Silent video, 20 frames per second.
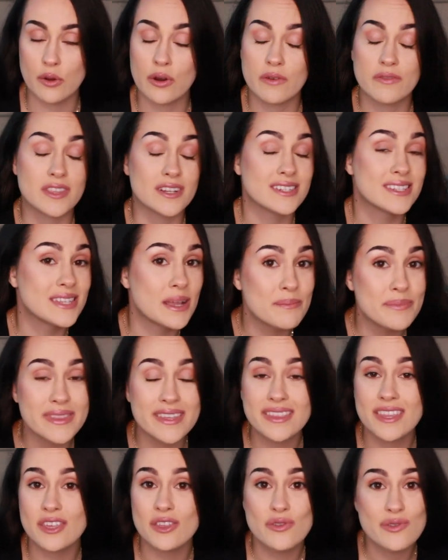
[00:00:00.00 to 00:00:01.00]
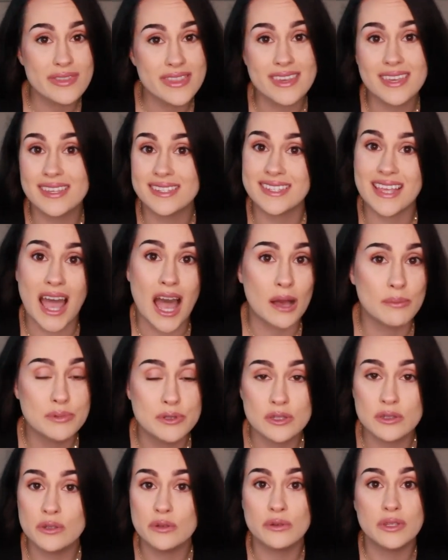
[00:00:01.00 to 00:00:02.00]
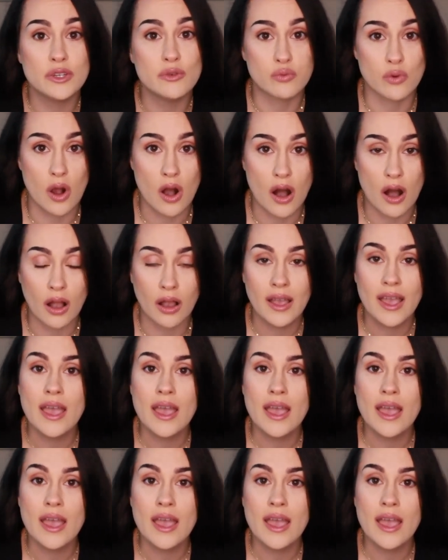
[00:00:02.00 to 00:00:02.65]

or if there's something that you think is absolutely wrong,